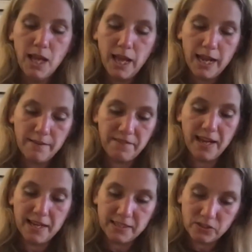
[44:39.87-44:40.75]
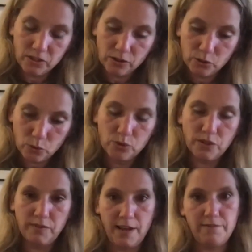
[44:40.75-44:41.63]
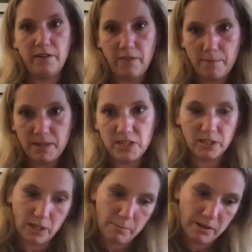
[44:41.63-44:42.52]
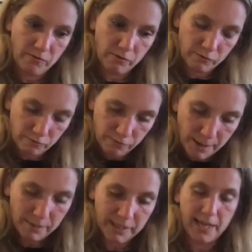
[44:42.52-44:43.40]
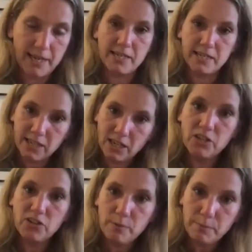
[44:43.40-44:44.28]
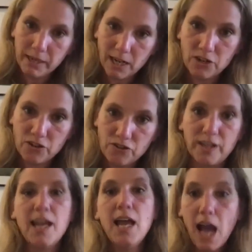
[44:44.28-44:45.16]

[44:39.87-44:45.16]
If that sort of level of ambition can be replicated country by country,